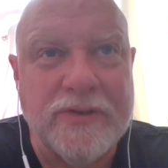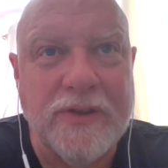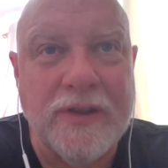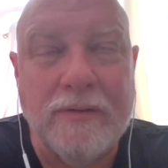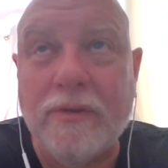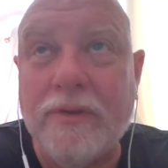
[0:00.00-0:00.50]
So I
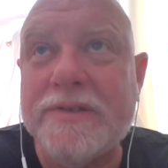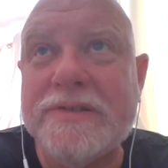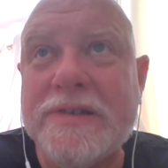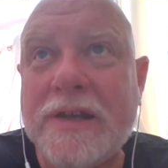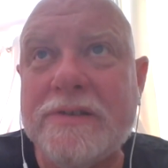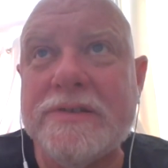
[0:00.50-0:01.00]
thought, well, this
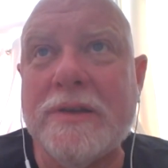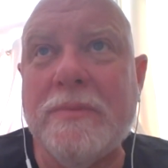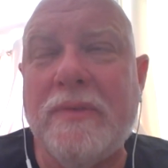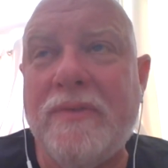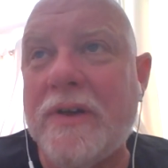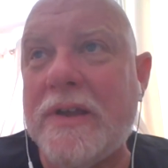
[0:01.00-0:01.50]
channel's not gonna be
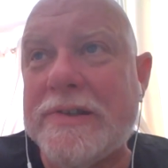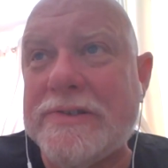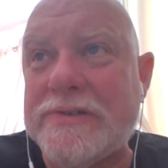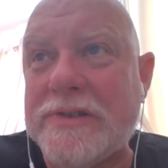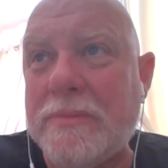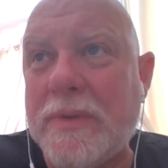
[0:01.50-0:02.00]
very
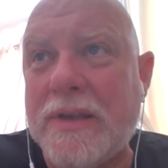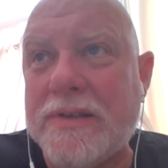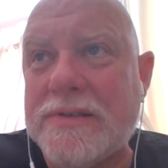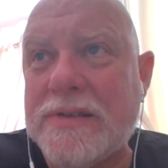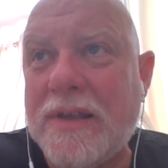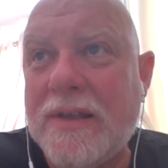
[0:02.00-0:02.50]
interesting because